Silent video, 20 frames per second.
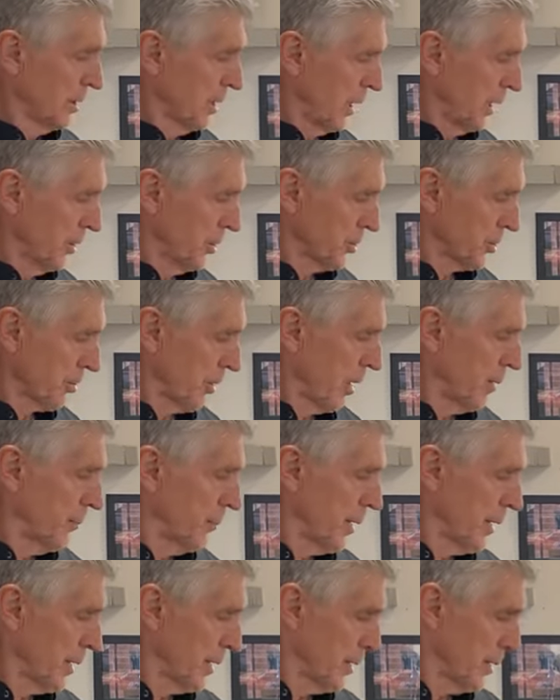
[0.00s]
I described
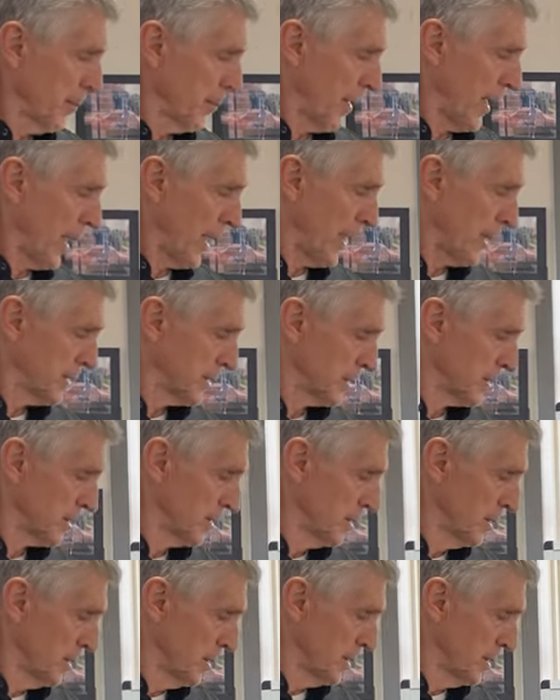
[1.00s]
that in the
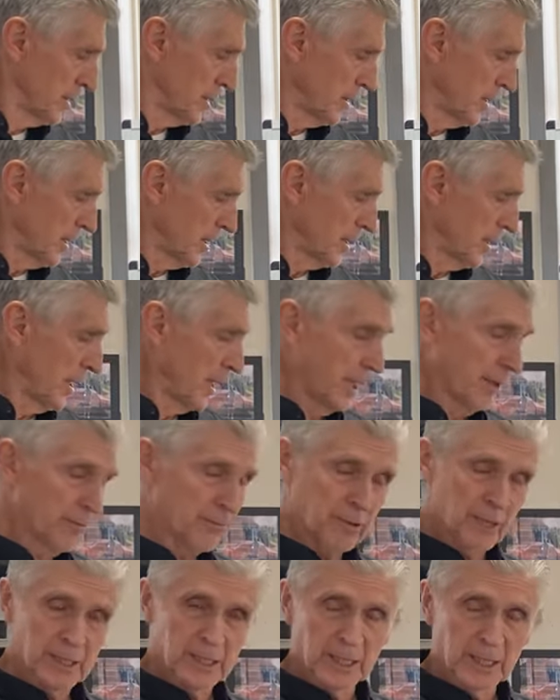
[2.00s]
past. Uh, they
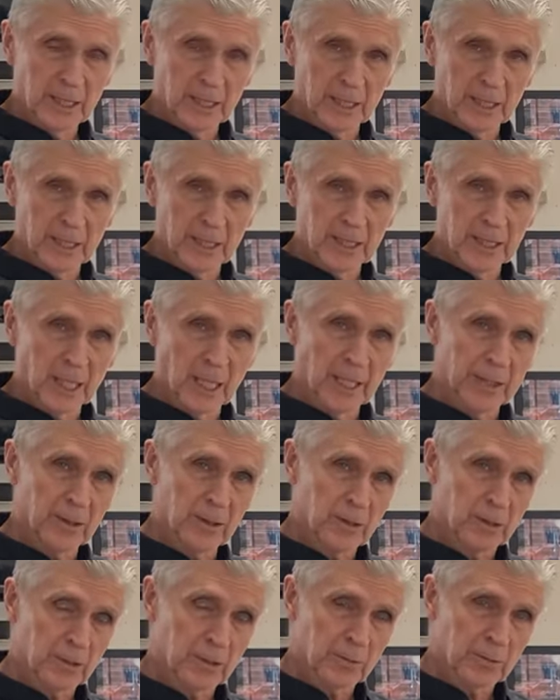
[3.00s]
have less helix
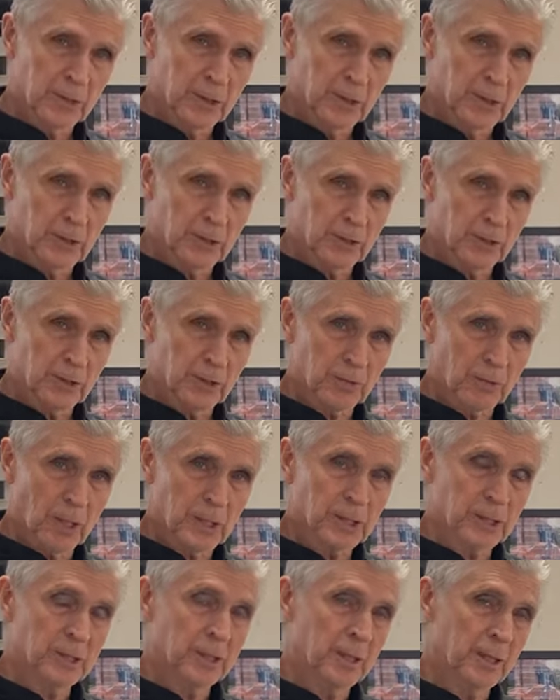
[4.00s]
angle to reduce the
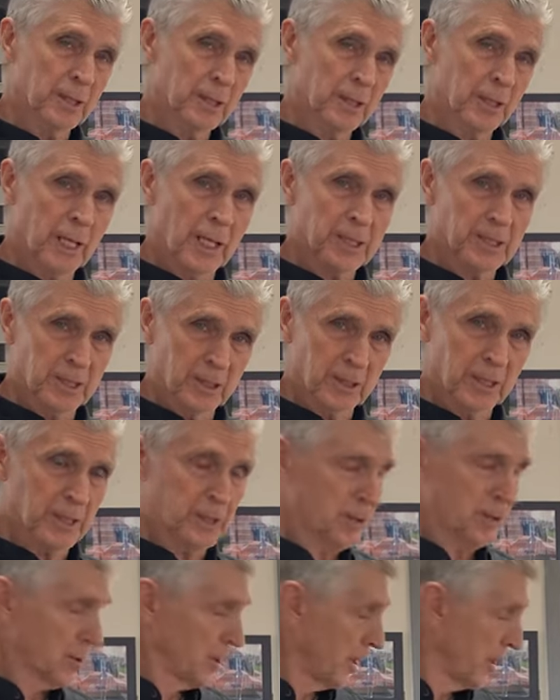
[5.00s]
thrust, and they're actually
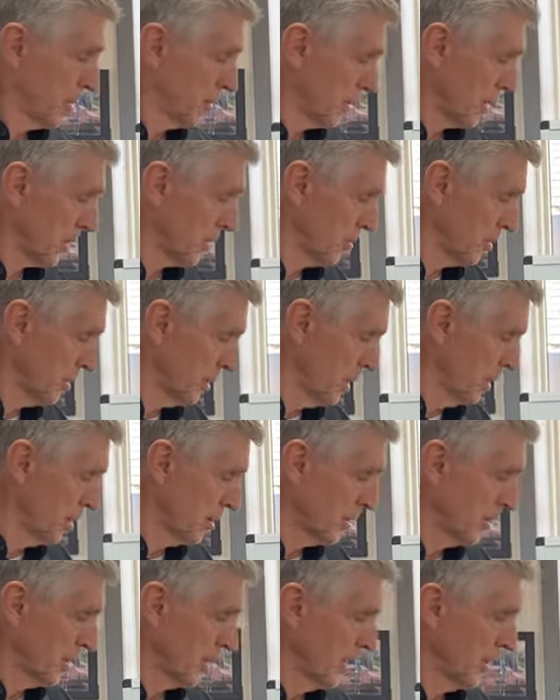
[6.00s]
thicker gear, thicker
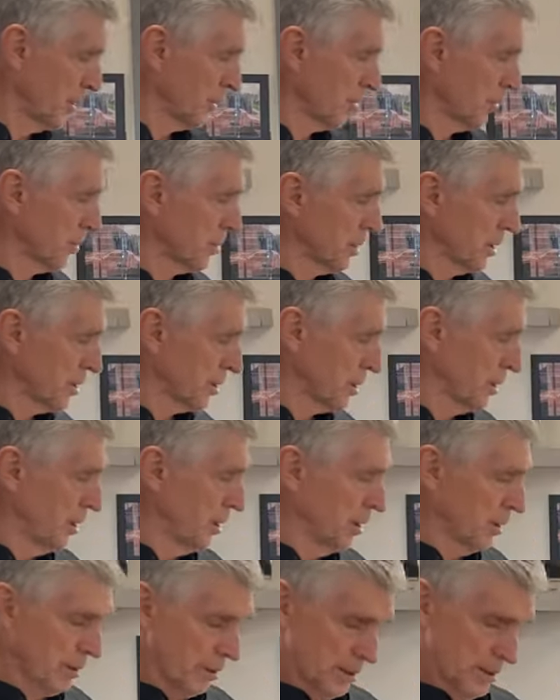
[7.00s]
teeth on the gear. They're less
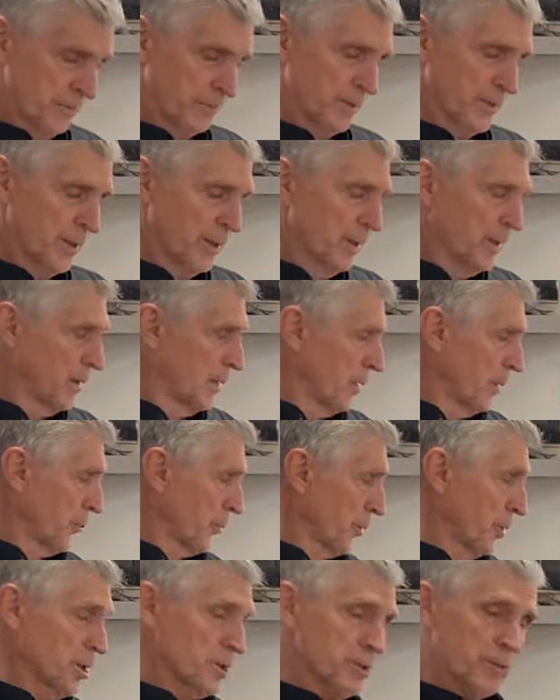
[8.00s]
teeth
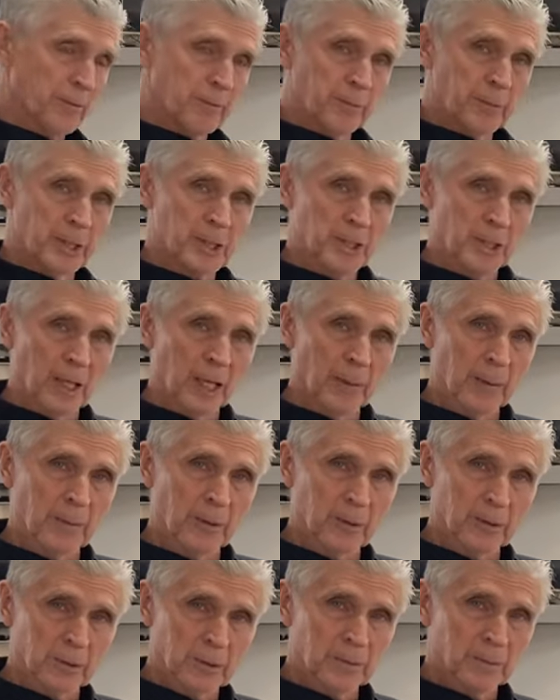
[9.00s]
per inch of pitch
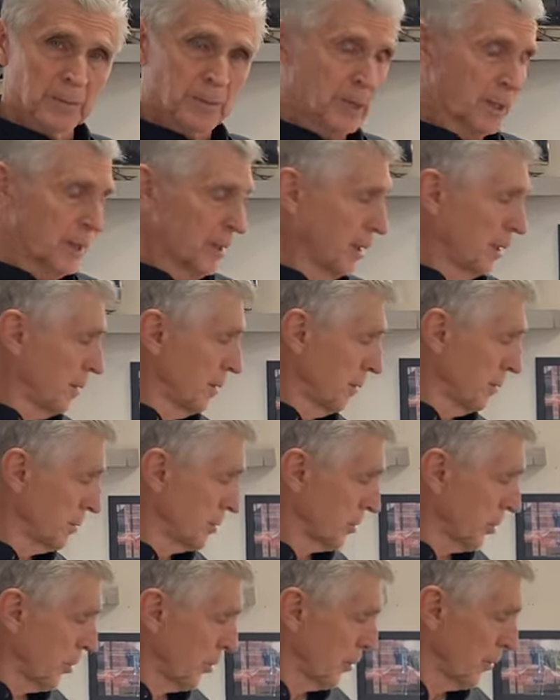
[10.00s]
diameter, and
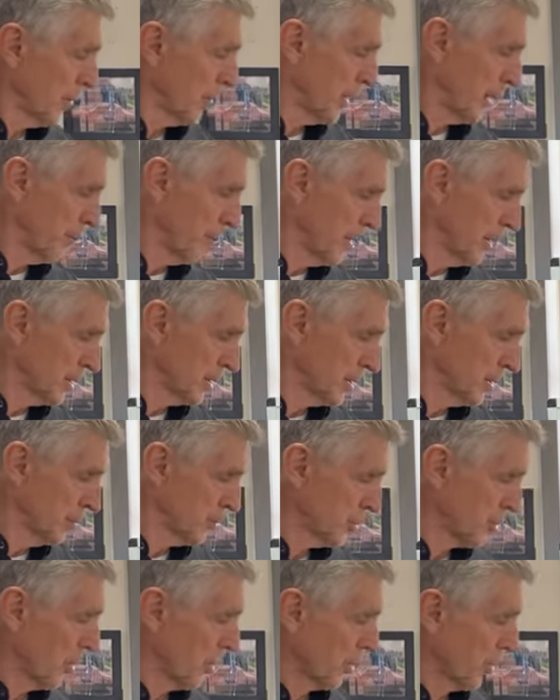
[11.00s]
so that makes them
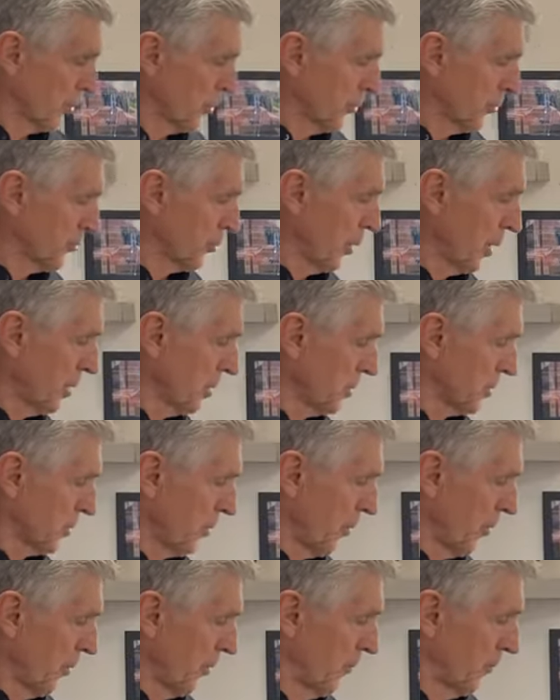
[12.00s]
stronger as well.
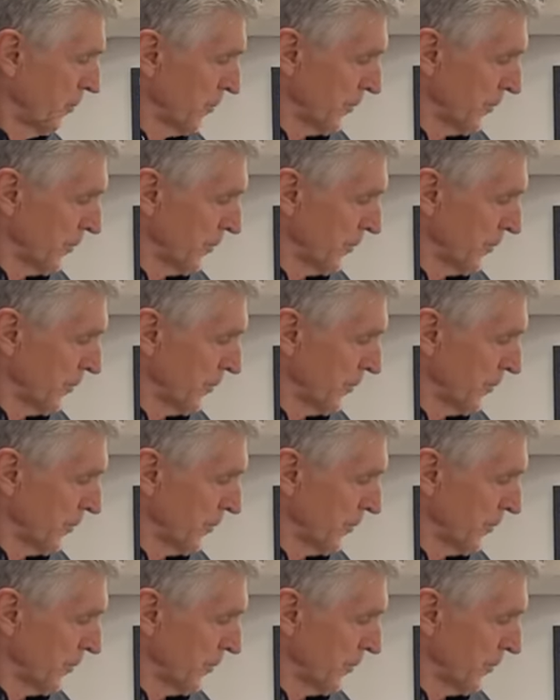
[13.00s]
So